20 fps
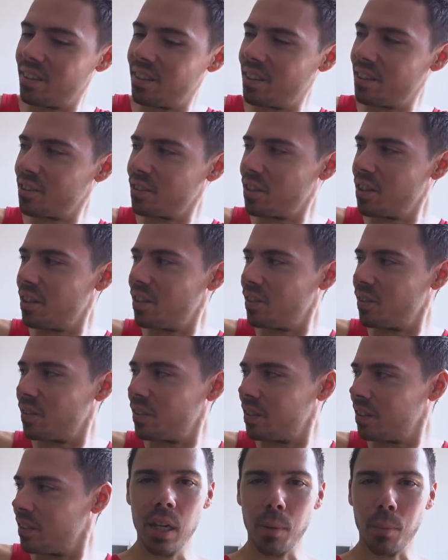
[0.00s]
Let's go.
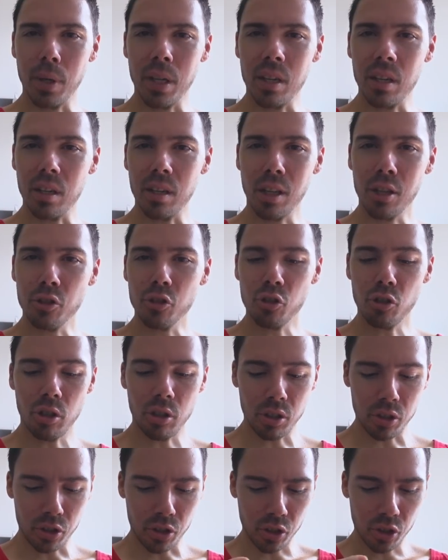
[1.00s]
I mean,
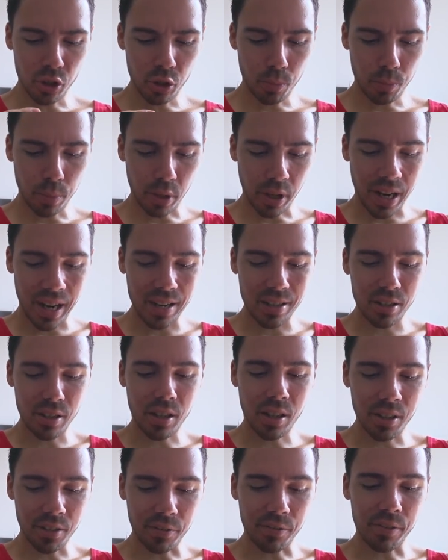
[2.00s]
cholesterol is super
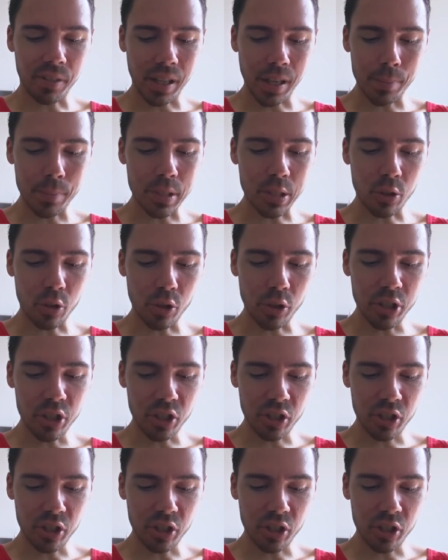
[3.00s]
anti-inflammatory.